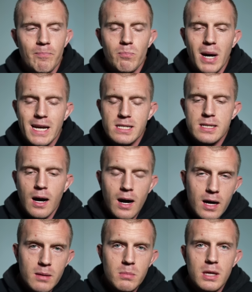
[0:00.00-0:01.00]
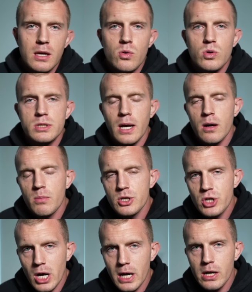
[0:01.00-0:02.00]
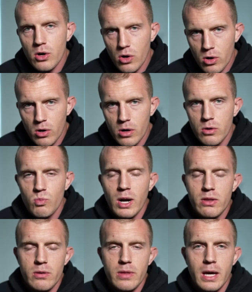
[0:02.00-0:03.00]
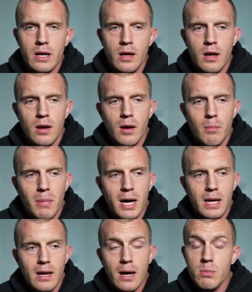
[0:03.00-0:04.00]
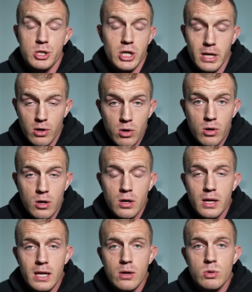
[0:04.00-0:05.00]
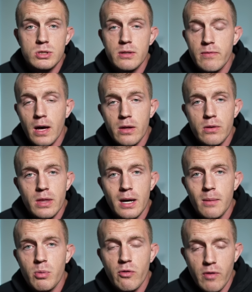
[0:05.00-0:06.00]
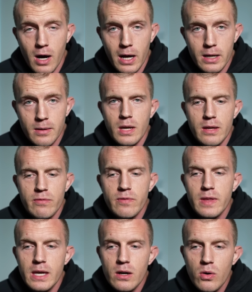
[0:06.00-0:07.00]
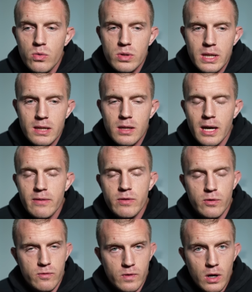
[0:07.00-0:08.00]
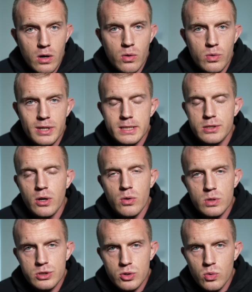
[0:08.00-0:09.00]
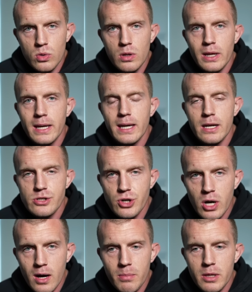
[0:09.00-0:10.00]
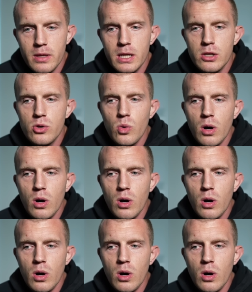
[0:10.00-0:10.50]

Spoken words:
my time equals how much I earn rather than how much I earn equals the value that I provide. If the only life you've known is go to school and get a job, then